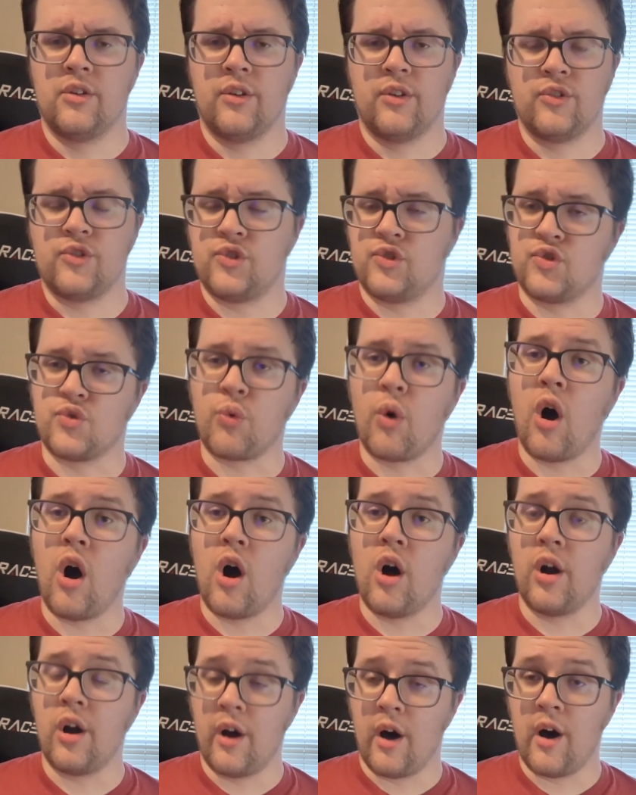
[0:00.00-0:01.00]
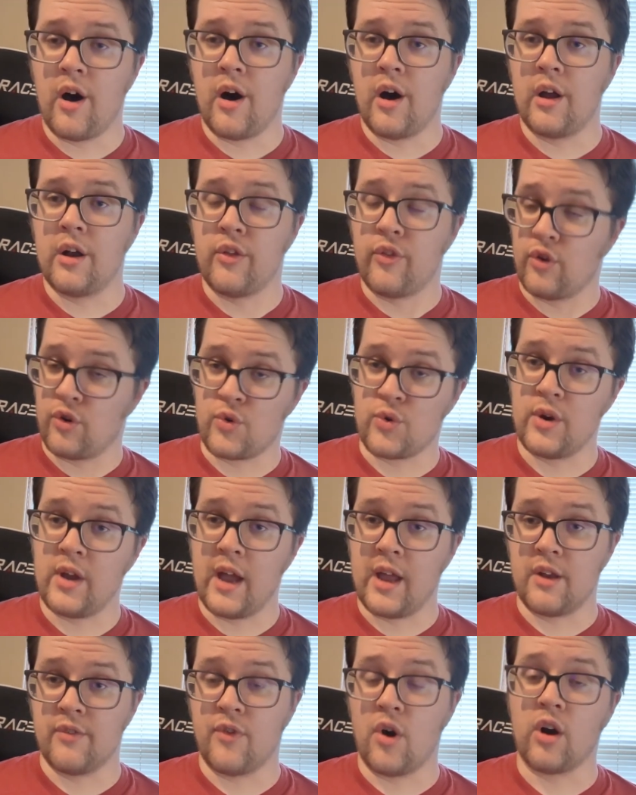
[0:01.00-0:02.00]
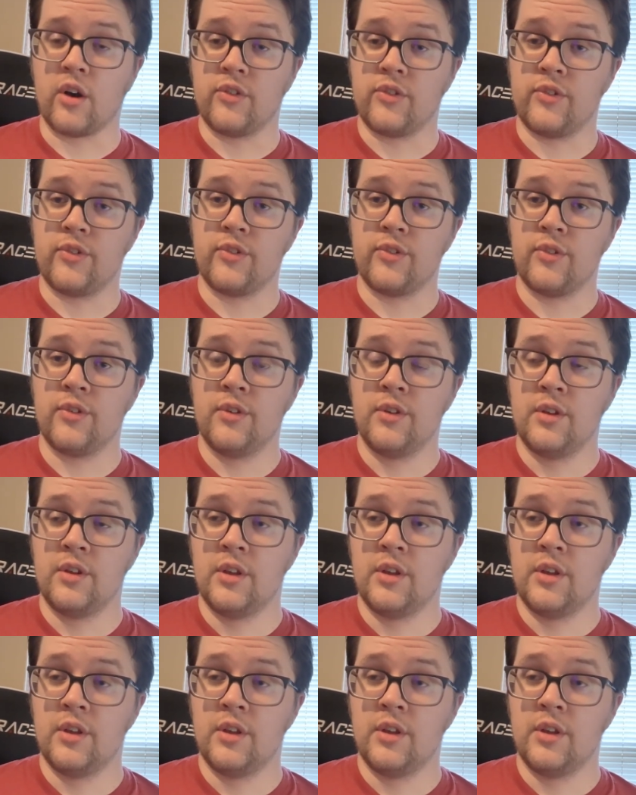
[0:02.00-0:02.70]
strong on the creative arts.